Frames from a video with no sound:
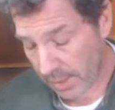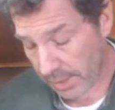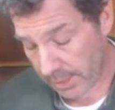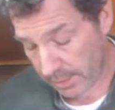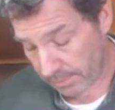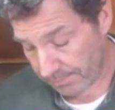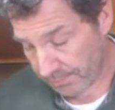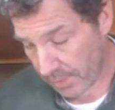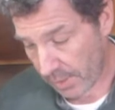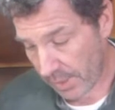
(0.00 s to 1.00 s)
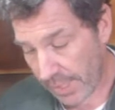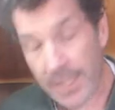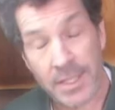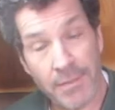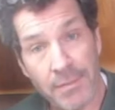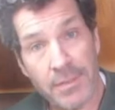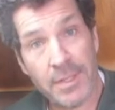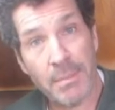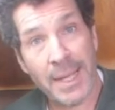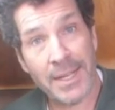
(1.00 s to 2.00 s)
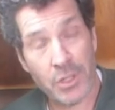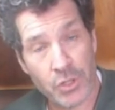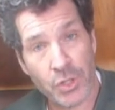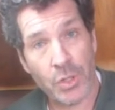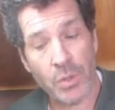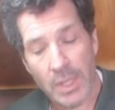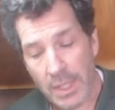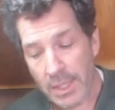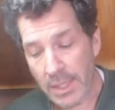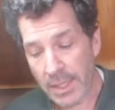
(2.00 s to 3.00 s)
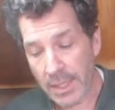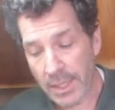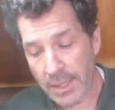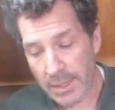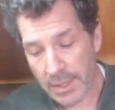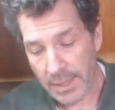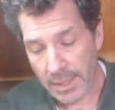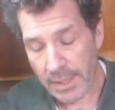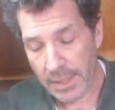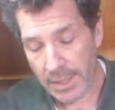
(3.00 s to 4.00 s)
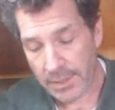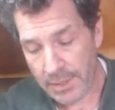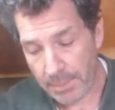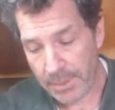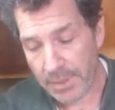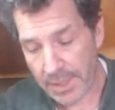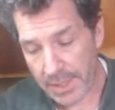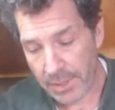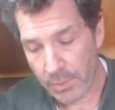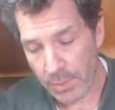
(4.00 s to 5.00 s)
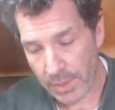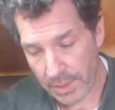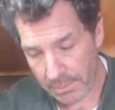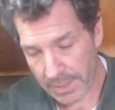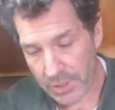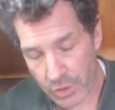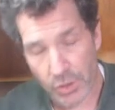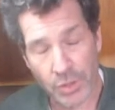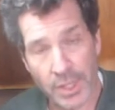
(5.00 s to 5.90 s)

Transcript: Um, it definitely matters. So uh, uh, typically you want to make sure